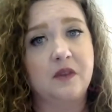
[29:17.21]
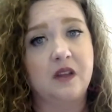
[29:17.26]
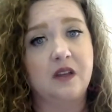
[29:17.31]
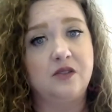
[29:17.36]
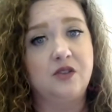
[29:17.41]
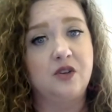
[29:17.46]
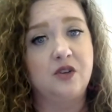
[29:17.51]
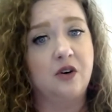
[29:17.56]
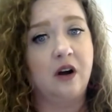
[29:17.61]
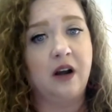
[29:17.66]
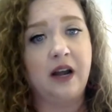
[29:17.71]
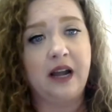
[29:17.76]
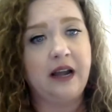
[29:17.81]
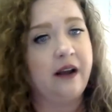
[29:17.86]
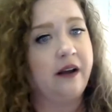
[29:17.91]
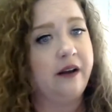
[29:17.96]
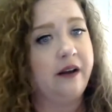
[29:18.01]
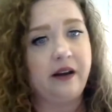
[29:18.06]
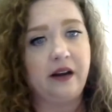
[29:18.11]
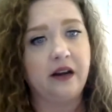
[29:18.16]

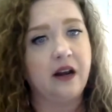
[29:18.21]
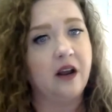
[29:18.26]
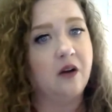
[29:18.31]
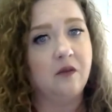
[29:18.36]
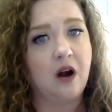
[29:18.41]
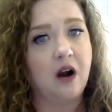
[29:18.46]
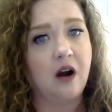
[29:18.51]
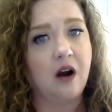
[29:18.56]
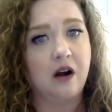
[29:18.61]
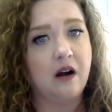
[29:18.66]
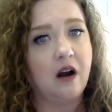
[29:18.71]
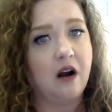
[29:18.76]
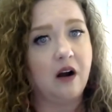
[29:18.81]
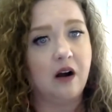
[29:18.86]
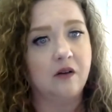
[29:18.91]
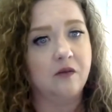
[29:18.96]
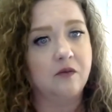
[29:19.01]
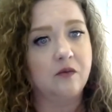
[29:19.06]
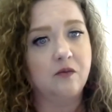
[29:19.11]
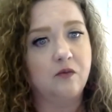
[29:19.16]
during,
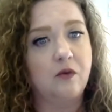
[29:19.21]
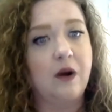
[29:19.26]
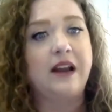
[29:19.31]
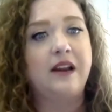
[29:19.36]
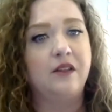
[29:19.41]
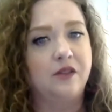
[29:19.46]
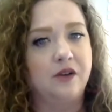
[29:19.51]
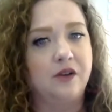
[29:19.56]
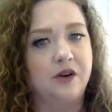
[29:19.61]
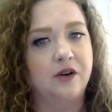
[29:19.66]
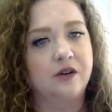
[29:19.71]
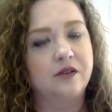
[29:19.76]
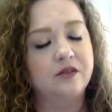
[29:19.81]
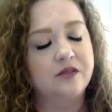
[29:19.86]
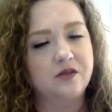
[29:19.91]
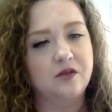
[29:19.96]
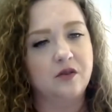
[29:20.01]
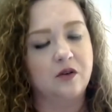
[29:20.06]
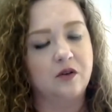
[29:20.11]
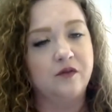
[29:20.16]
our regular
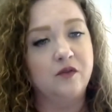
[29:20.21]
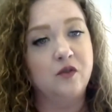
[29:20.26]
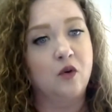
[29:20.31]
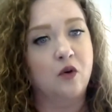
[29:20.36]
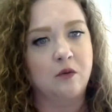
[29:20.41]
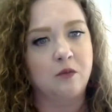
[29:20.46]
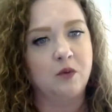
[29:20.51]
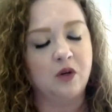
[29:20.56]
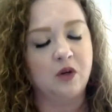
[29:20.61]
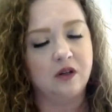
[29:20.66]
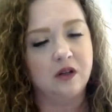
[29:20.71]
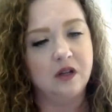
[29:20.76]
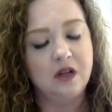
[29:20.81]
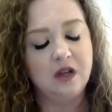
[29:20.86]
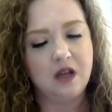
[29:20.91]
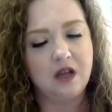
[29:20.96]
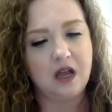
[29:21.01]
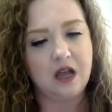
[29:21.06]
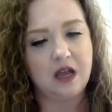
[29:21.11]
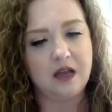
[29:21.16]
sort of normal
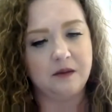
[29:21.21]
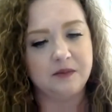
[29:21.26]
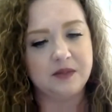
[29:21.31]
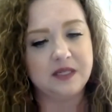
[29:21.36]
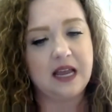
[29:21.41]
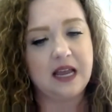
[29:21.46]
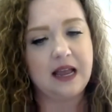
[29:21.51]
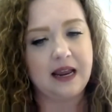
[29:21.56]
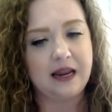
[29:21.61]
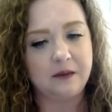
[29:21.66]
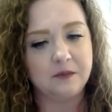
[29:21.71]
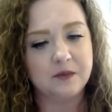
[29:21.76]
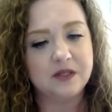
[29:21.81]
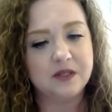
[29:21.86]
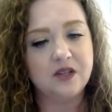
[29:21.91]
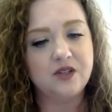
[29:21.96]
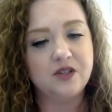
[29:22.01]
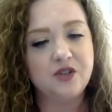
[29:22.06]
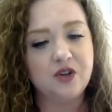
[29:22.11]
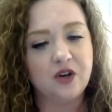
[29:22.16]
times.
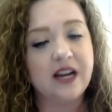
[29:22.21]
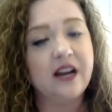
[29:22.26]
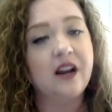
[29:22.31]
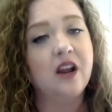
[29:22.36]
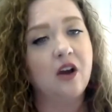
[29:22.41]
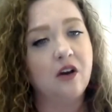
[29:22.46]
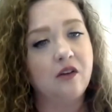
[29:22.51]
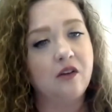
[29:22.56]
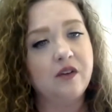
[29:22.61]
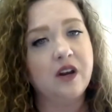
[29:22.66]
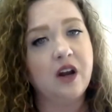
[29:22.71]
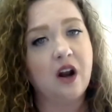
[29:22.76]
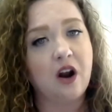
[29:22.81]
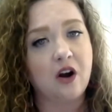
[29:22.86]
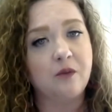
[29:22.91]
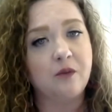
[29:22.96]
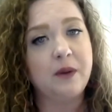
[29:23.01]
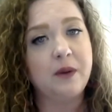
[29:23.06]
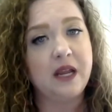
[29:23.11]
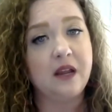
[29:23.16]
During COVID,
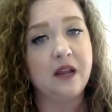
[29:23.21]
our peak